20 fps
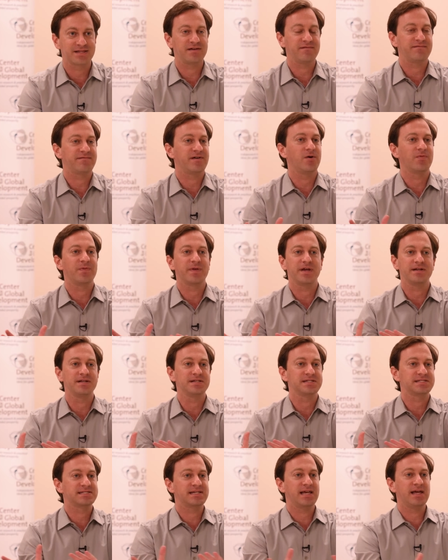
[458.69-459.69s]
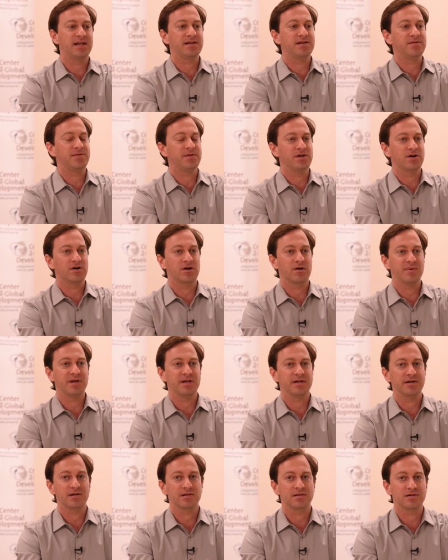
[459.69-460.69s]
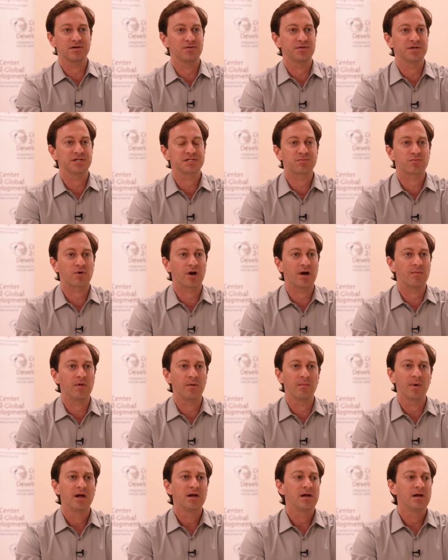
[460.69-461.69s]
They felt they had to send in the army and clear this problem.